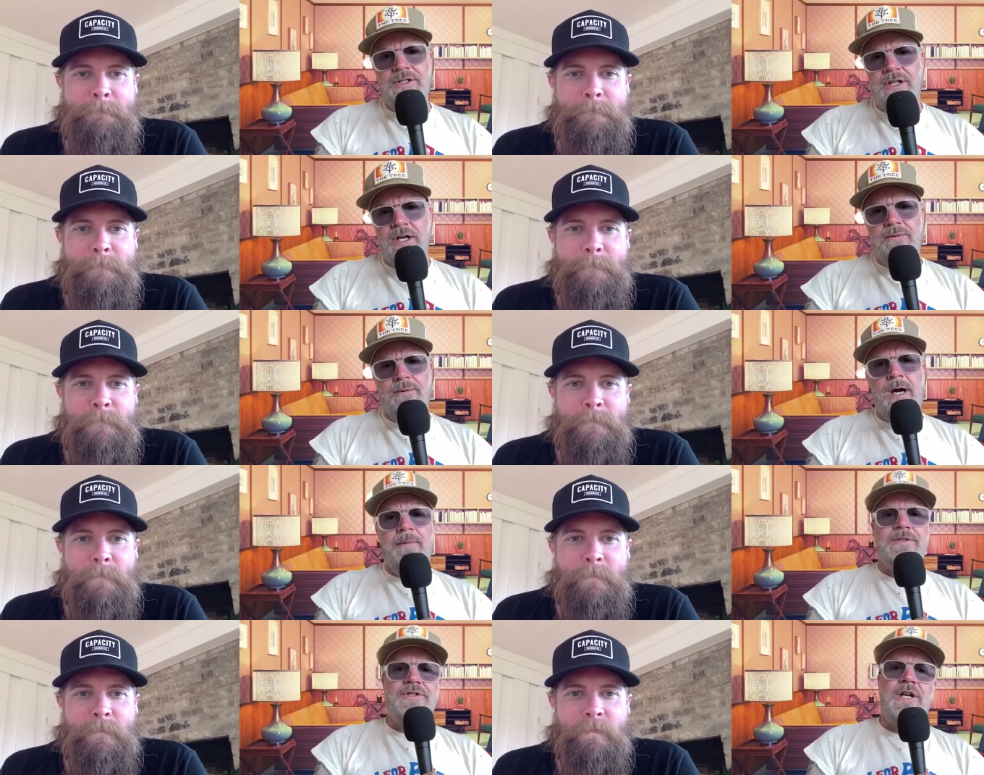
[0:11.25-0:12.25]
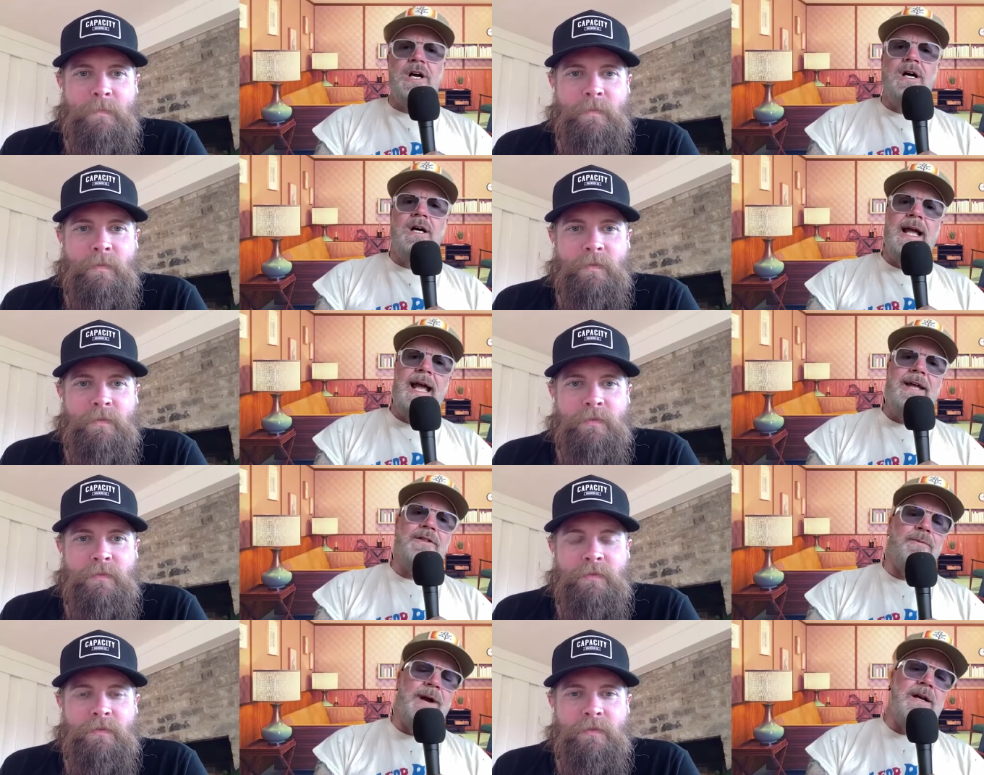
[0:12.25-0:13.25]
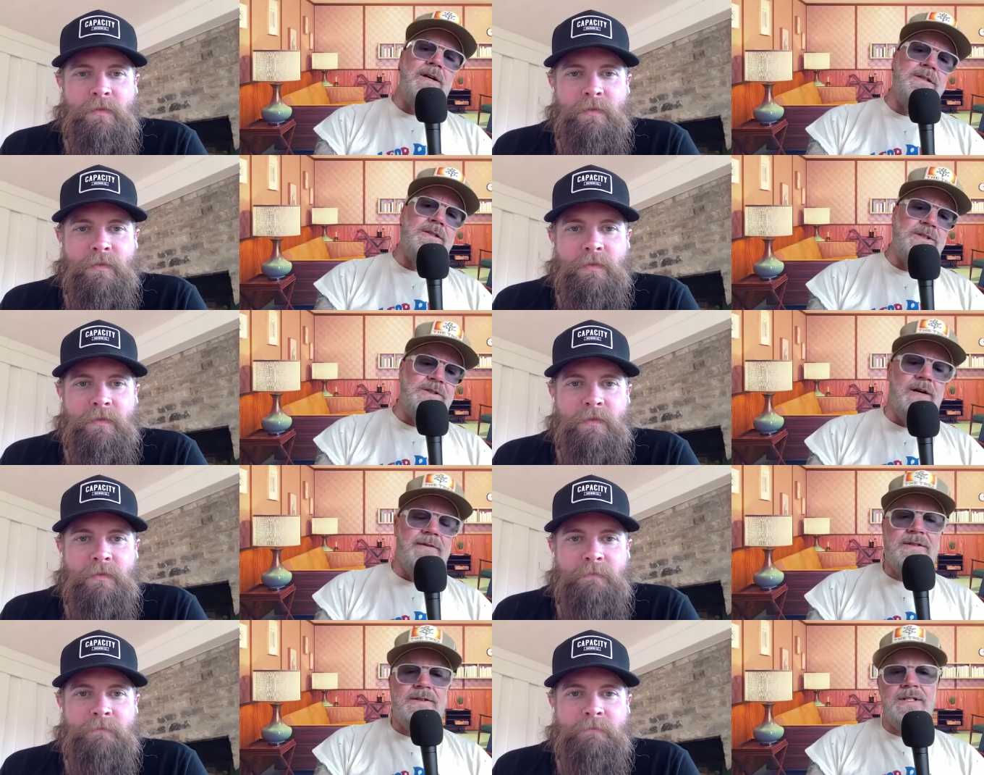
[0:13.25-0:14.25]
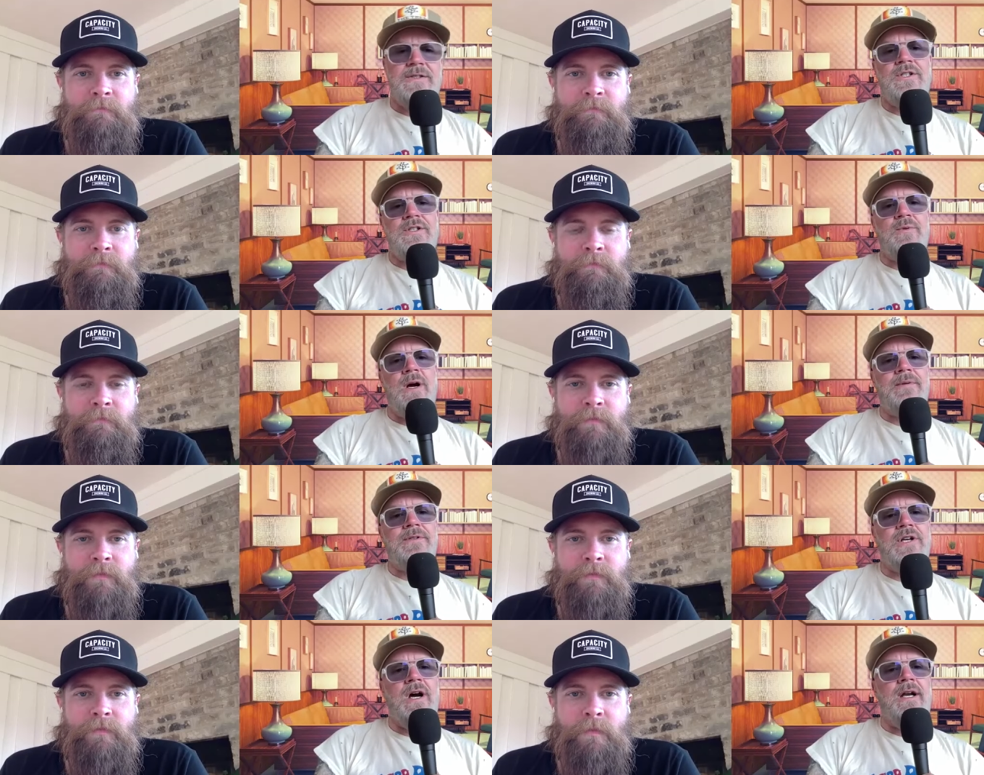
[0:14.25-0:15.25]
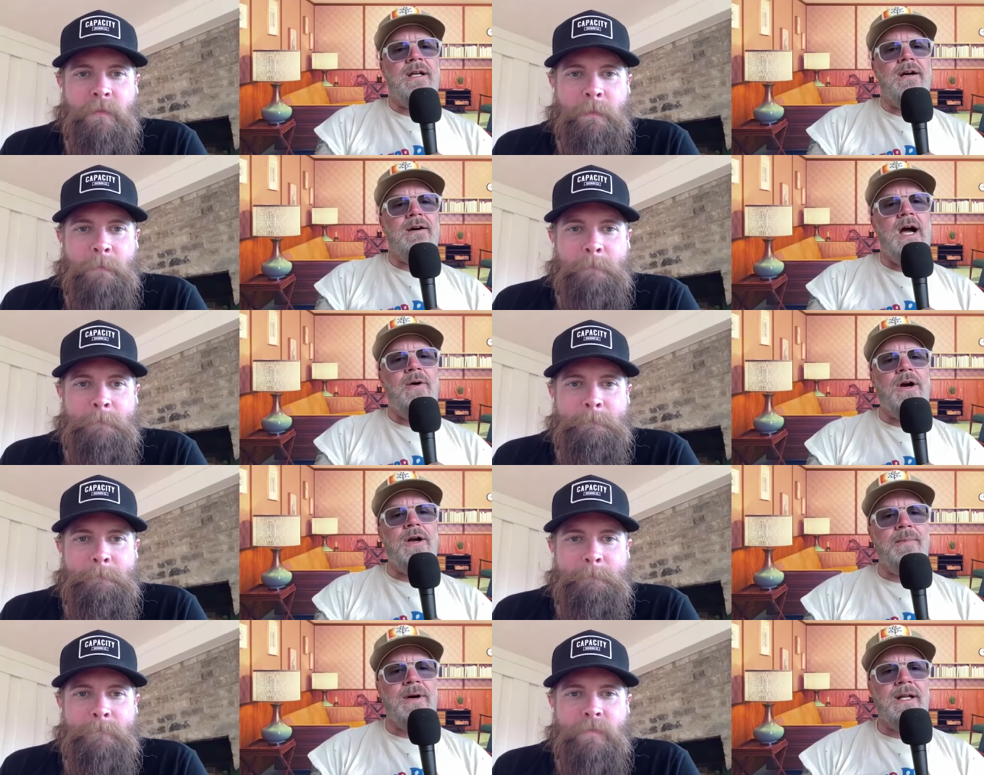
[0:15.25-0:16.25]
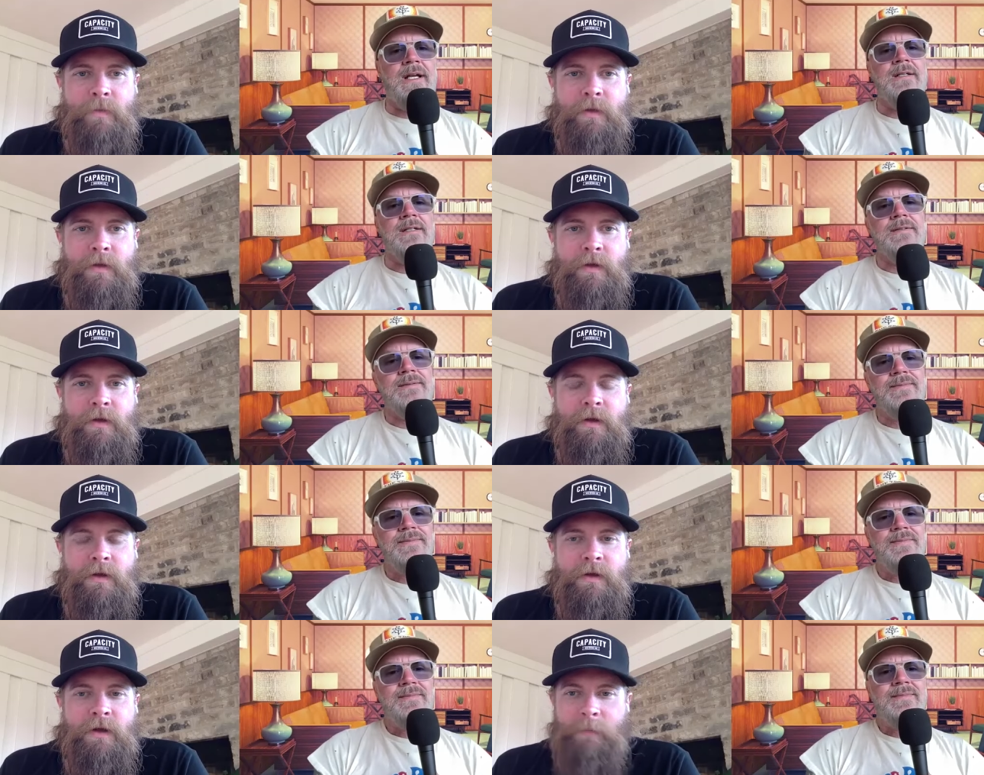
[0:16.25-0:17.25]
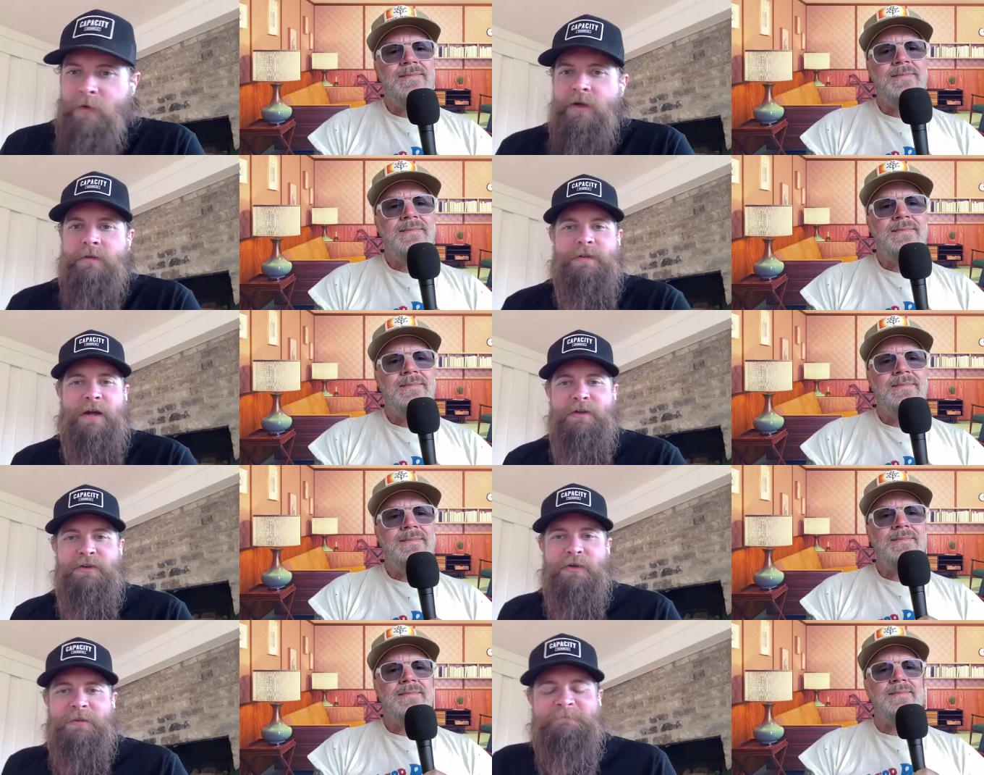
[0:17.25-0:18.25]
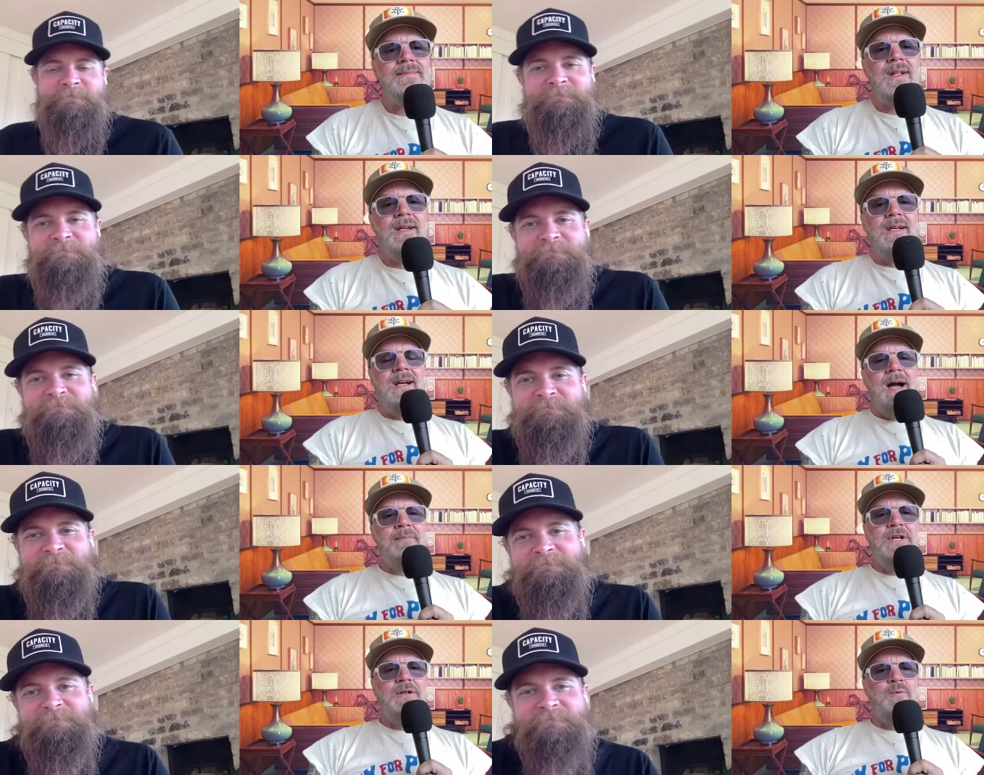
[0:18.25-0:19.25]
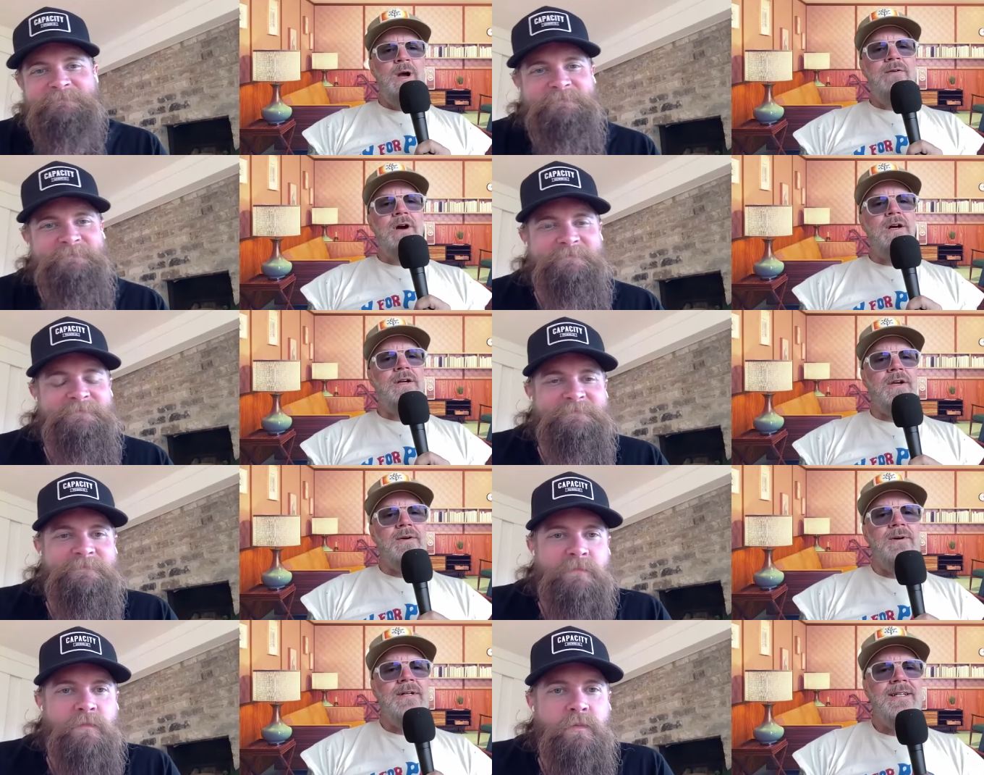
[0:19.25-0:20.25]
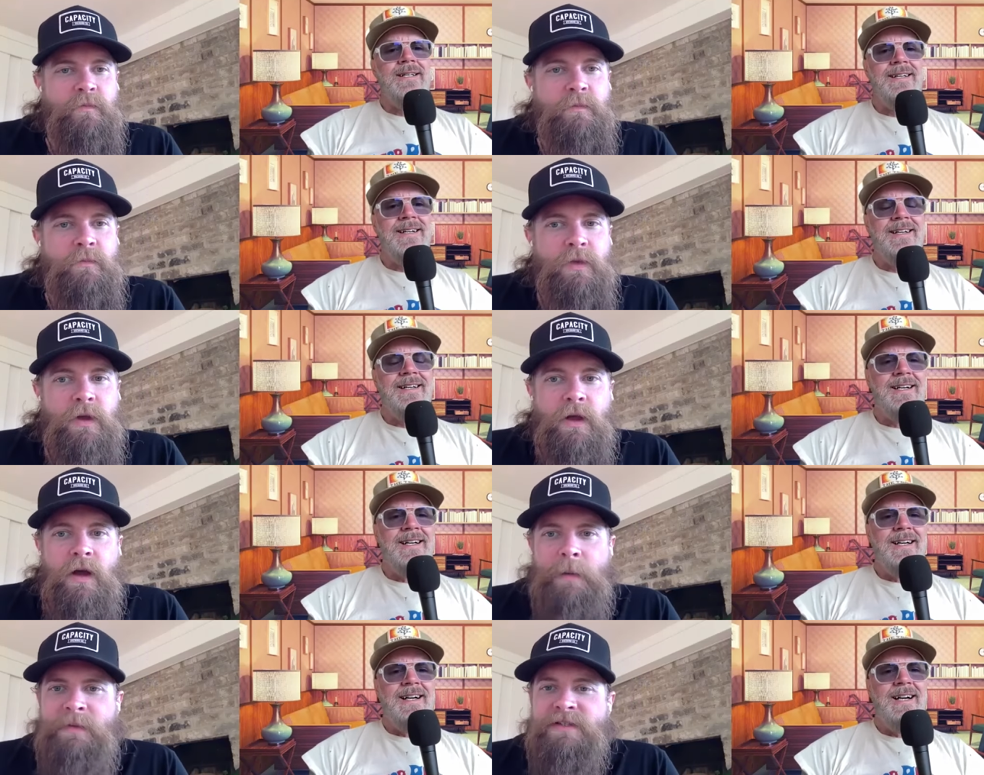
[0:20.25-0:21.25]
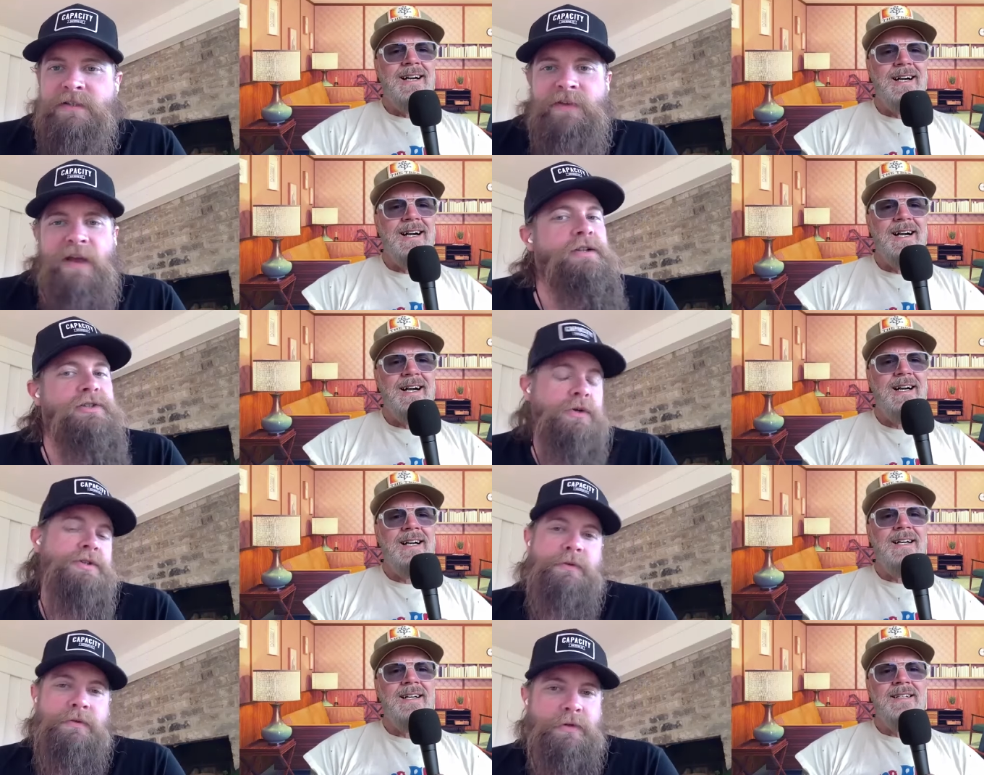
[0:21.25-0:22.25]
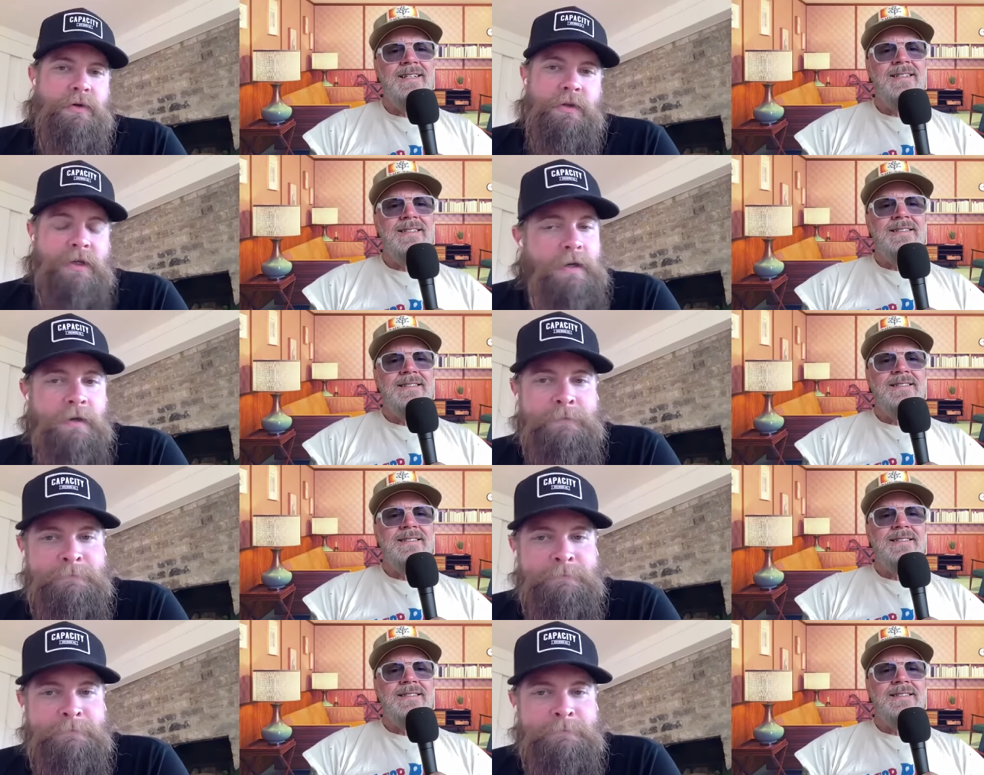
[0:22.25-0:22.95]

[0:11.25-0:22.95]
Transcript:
Speaker 1: show, Robert Jon and the Wreckers, which obviously it's just Robert Jon here. How are you, buddy?
Speaker 2: I'm good. How are you doing?
Speaker 1: I'm good. Where are you?
Speaker 2: I'm in Savannah, Georgia, currently.